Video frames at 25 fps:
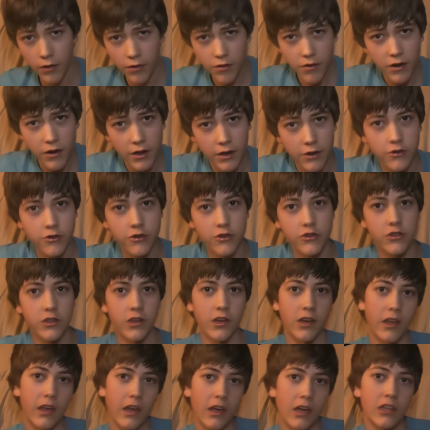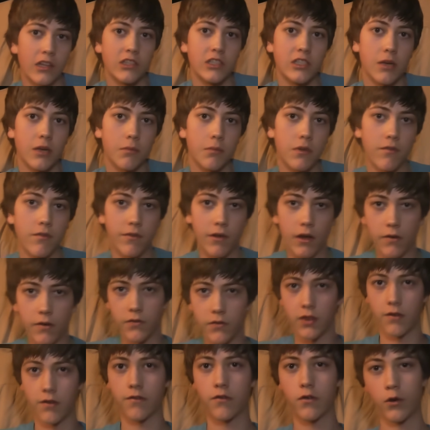Another interesting concept
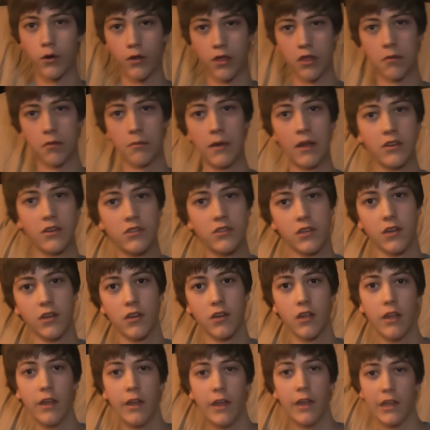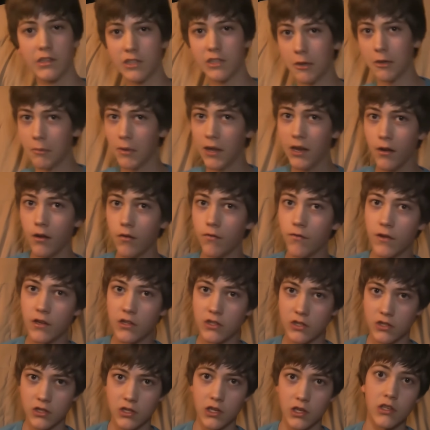involving the fourth dimension is that many
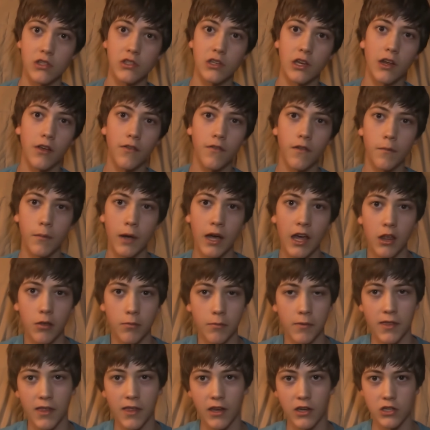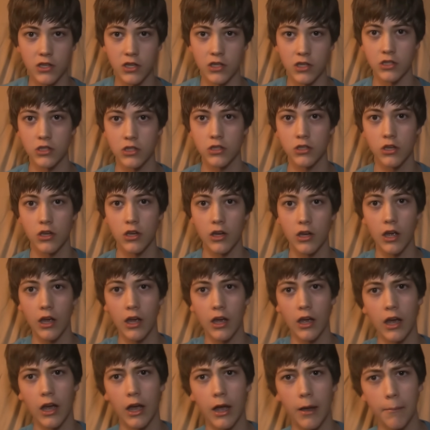physicists and even mathematicians
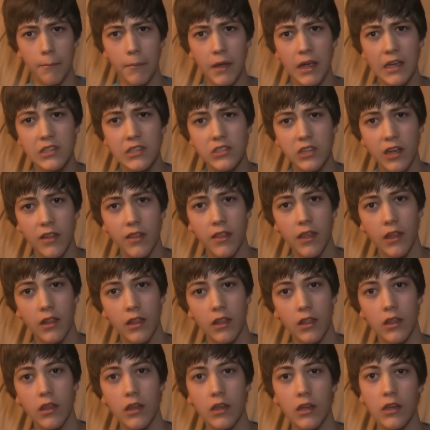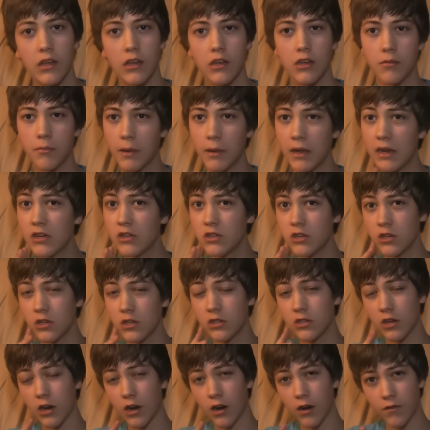may say that the
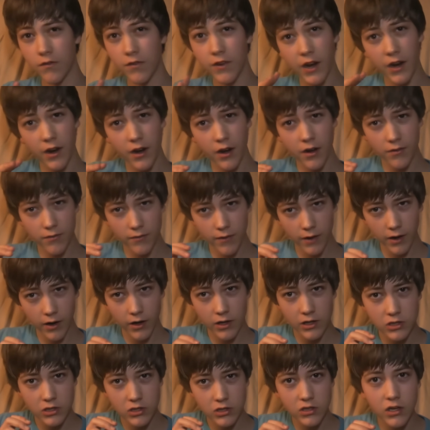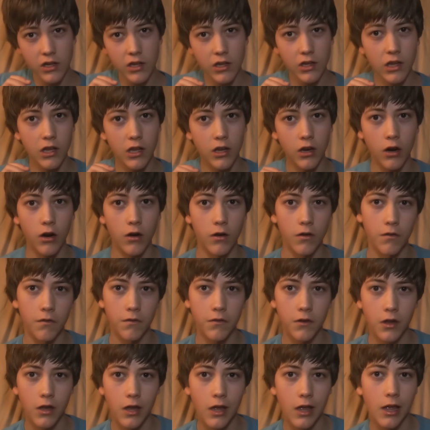dimensions are very, very slightly
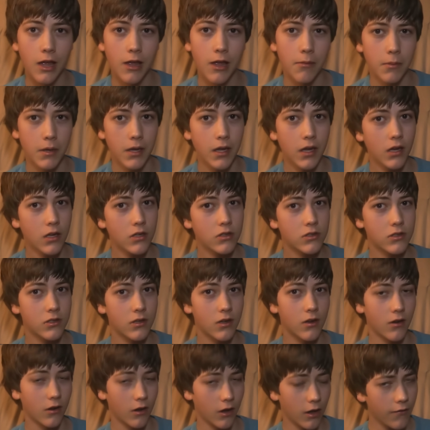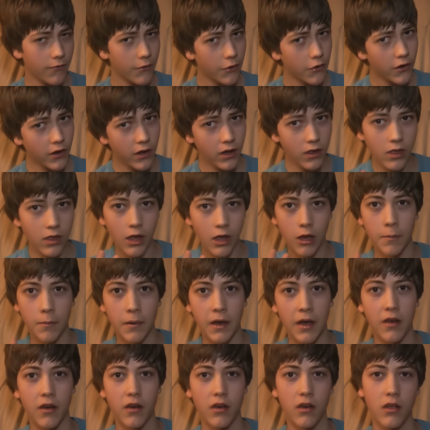curved, because if you really think
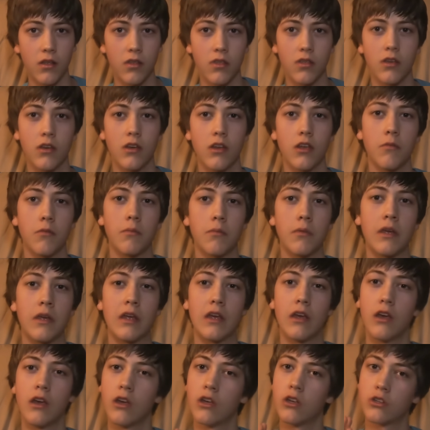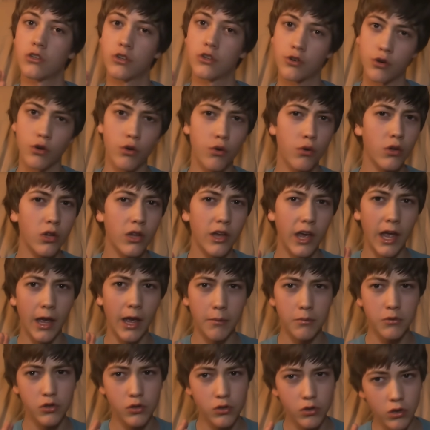about it, nothing can be truly,
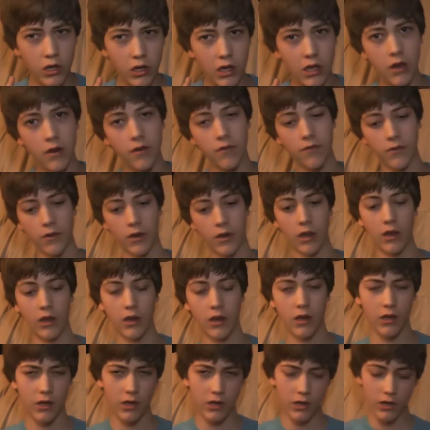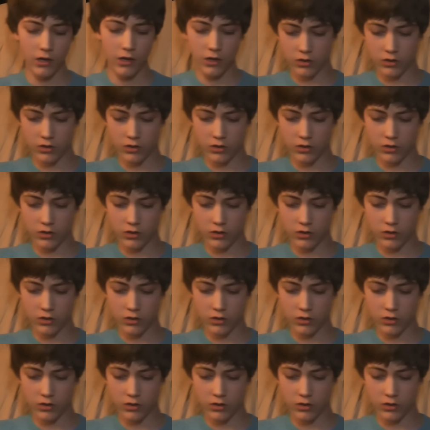absolutely infinite.